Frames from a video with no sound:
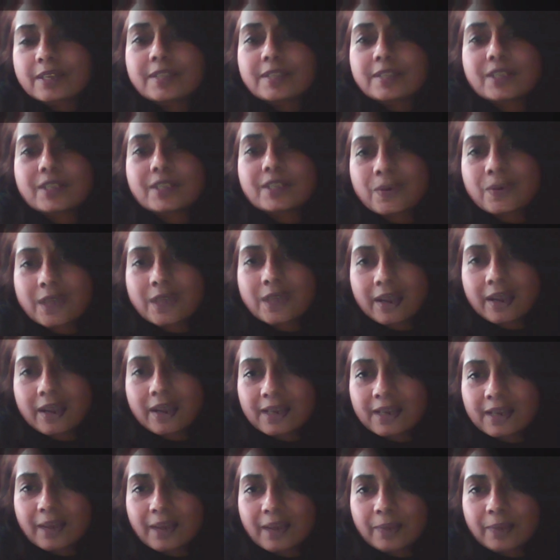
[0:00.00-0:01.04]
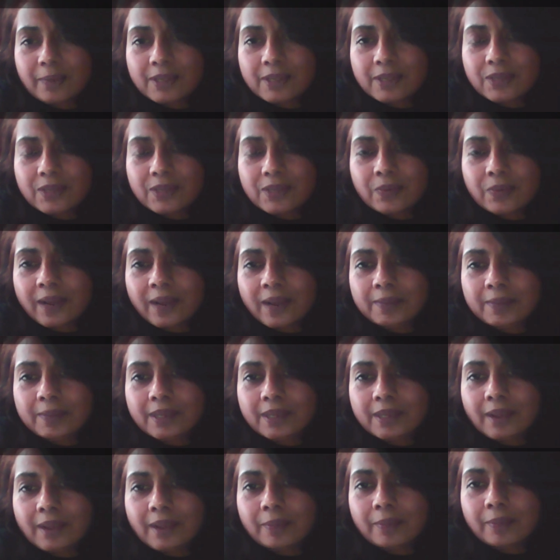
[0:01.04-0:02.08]
so tied up and so wrapped
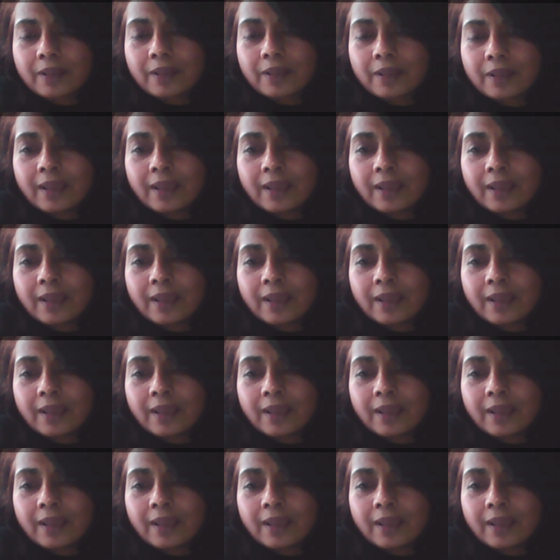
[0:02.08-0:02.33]
up